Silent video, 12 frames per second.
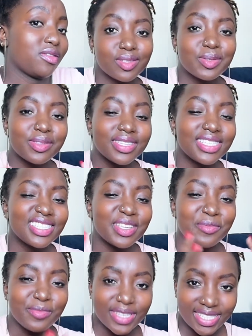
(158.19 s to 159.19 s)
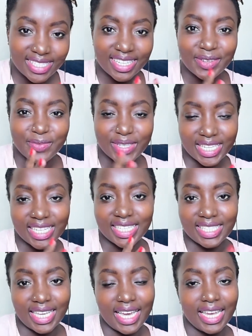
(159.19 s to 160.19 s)
So this is a basic
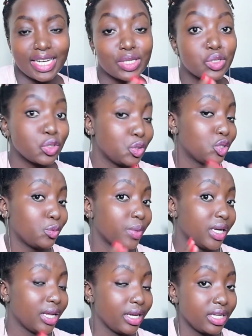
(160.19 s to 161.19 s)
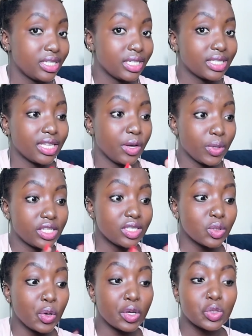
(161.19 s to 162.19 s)
beginner's guide to YouTube Analytics, and we're
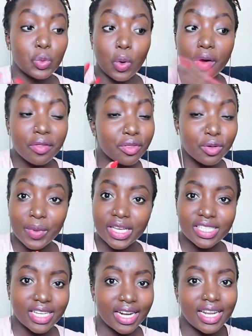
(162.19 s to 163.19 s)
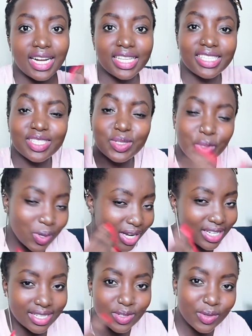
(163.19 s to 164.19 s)
just going to walk through my channel and just look
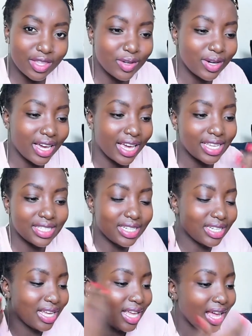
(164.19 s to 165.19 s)
at it with you guys, and